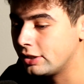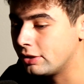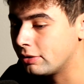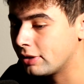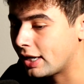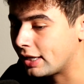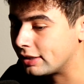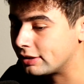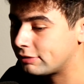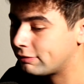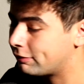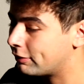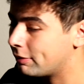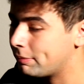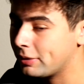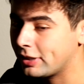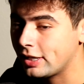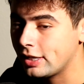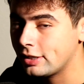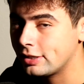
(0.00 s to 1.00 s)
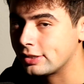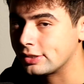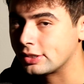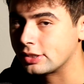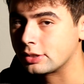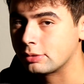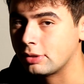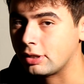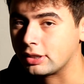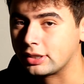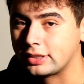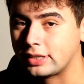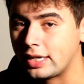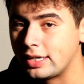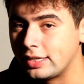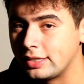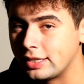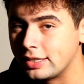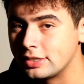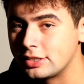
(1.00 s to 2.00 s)
You got for beginners as well.
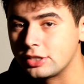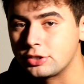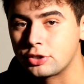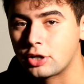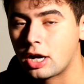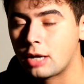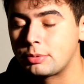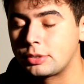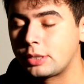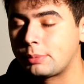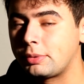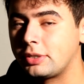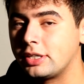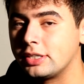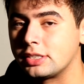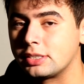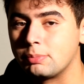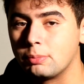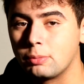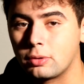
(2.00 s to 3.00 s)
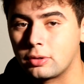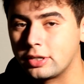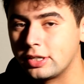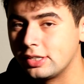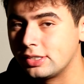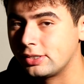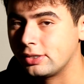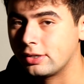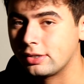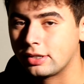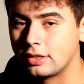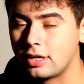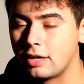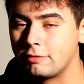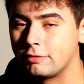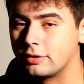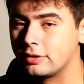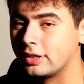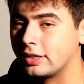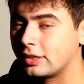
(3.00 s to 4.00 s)
Getting into drop shipping is more easier than ever.